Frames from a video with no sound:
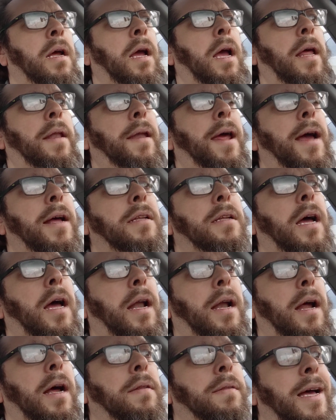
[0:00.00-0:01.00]
And that
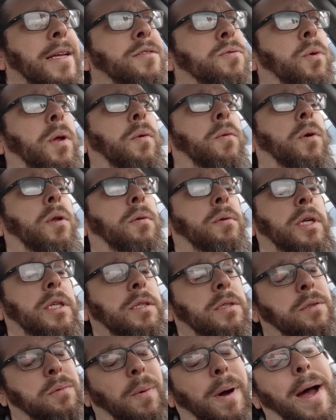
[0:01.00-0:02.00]
and that's one of the
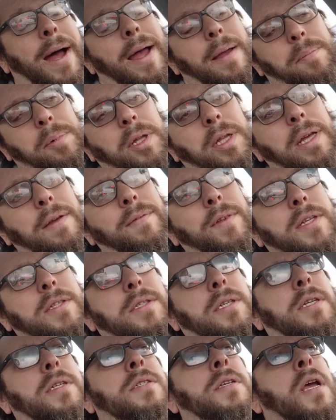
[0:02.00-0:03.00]
reasons why I believe
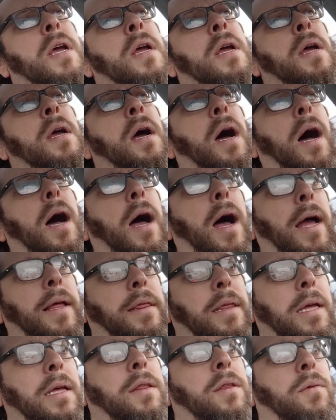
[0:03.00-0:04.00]
this is I
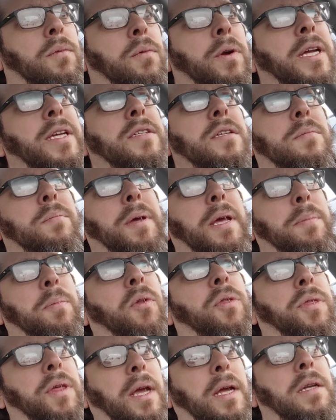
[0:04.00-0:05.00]
think the reason
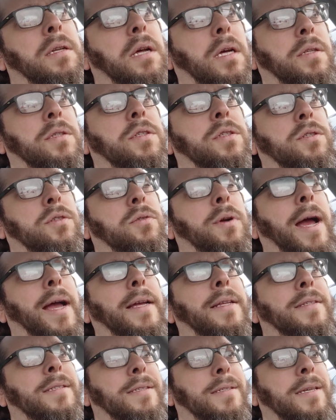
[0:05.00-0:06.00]
people think Dungeons and
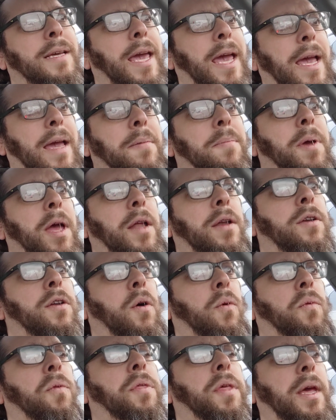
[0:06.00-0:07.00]
Dragons is a game and
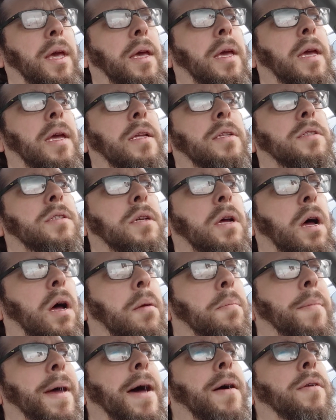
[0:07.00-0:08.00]
don't think it's
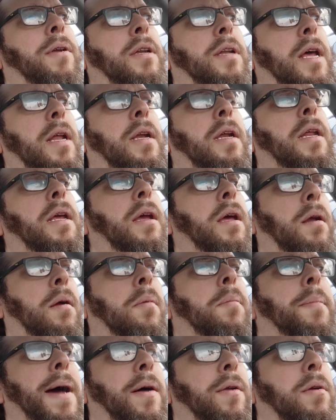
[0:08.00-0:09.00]
unbound identity and
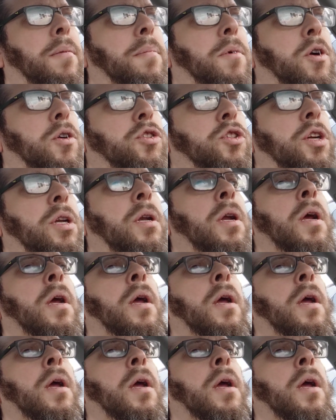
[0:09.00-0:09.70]
unbound immersion